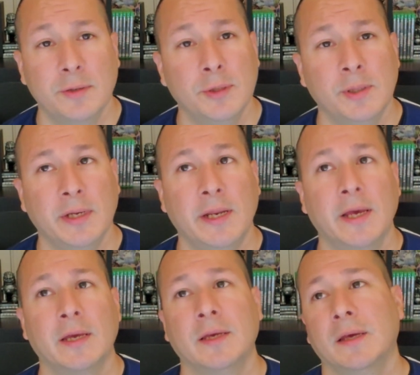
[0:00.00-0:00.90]
duty
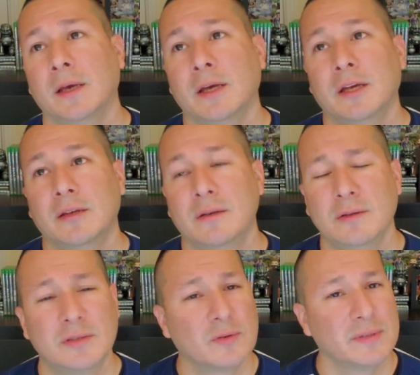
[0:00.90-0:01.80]
day,
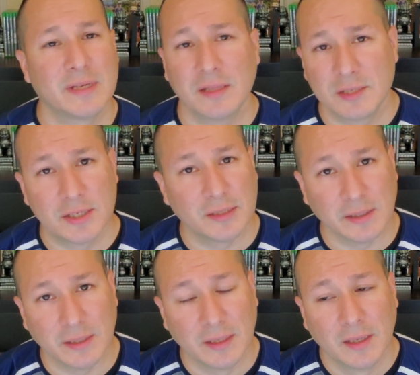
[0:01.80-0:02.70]
do so intelligently.